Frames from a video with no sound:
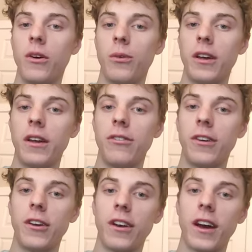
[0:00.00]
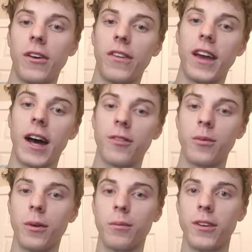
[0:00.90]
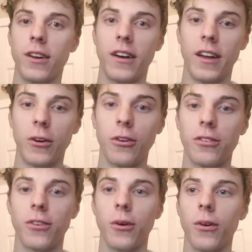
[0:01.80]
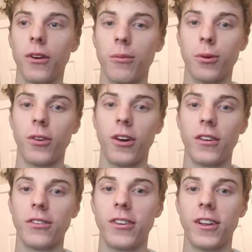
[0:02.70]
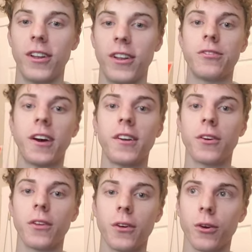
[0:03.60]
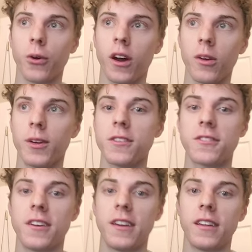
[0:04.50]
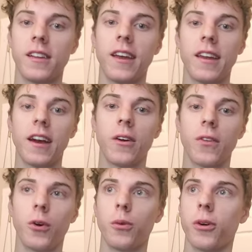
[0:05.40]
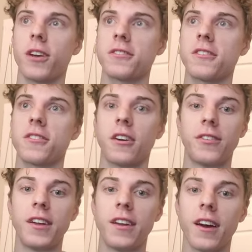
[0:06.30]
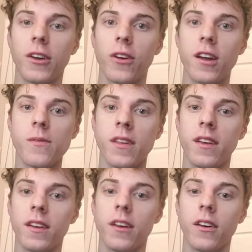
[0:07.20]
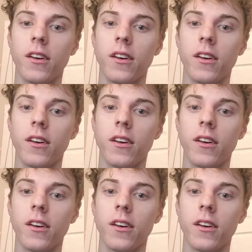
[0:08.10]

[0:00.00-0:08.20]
we figured out the optimum tail angle for prolonged flight. Find all the requirements and laid out the whole process in our V diagram. Here it